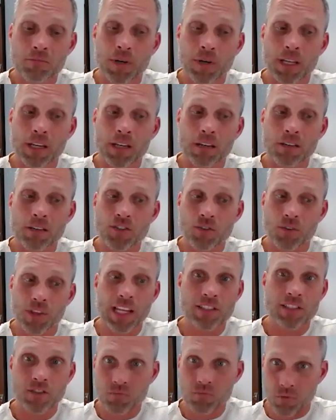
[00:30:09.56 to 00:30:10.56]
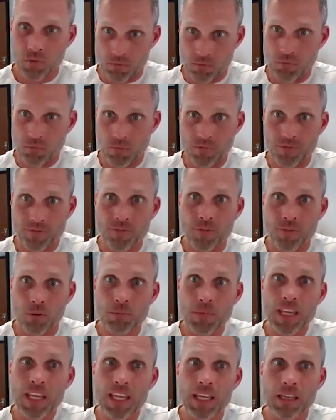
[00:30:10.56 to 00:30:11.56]
But so that's for
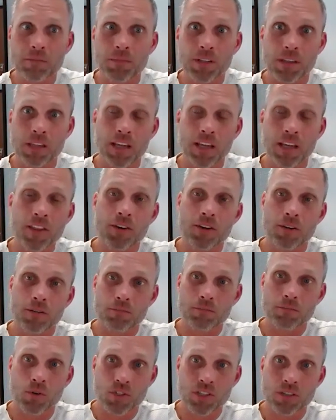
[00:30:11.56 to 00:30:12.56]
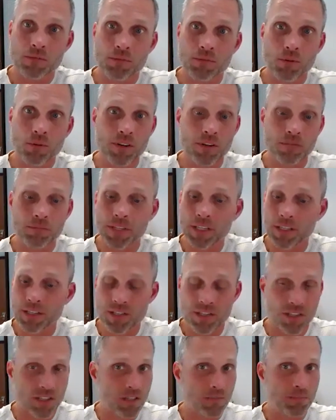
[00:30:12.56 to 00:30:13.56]
me. But the other most important
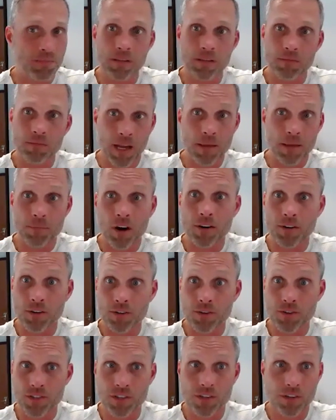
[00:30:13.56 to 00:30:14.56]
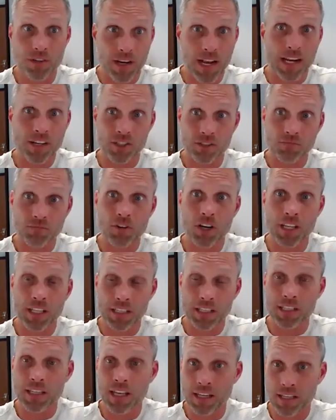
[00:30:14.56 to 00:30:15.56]
piece is my partners that are actually
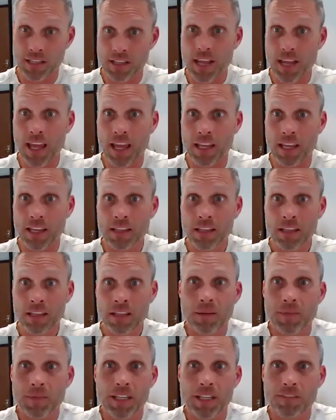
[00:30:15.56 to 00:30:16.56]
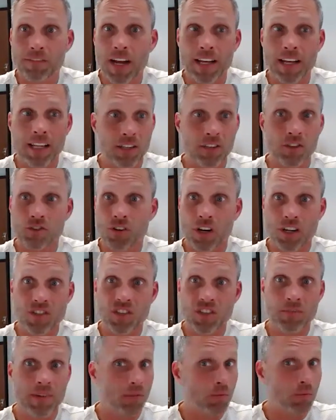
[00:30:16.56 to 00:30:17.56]
running the day to day. I mean, if I didn't
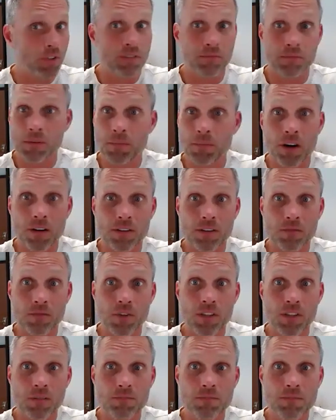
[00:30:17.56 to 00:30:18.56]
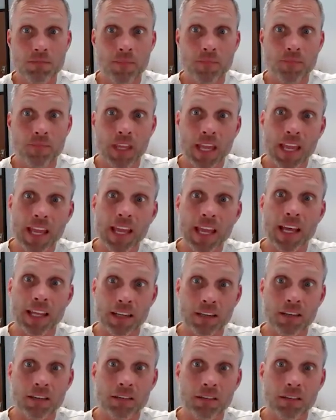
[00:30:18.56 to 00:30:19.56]
trust them, I wouldn't be partnered with them.
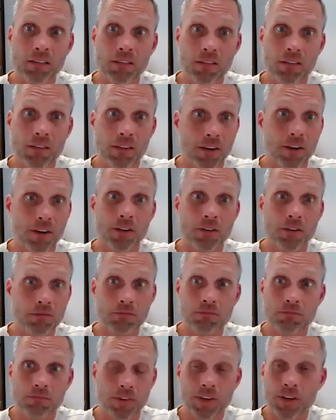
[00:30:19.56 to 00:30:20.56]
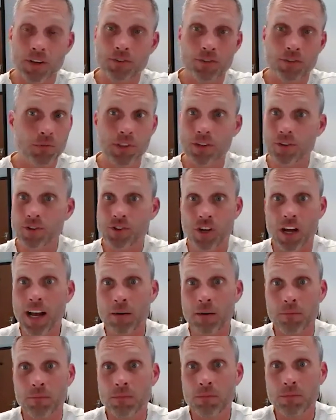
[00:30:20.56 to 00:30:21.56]
And they're they're doing their
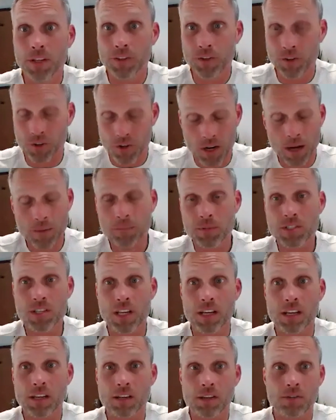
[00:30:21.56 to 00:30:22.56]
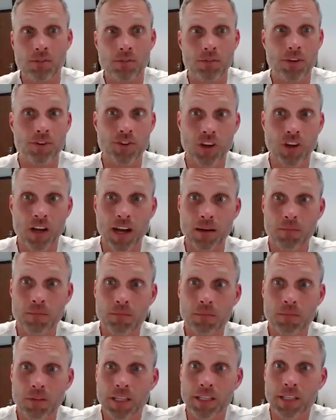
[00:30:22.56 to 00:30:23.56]
job and they're compensated to do their
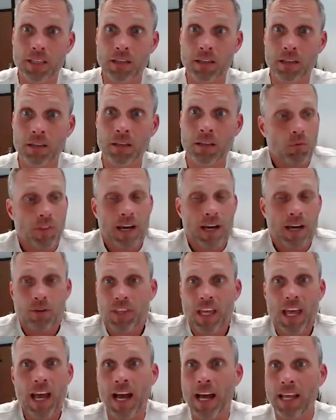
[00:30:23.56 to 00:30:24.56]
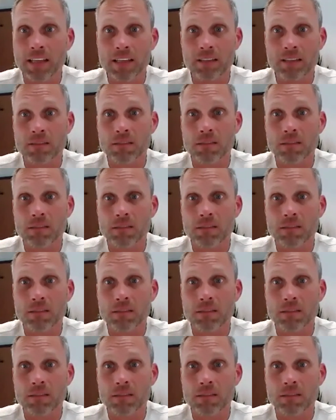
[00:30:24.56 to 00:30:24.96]
job. And without that,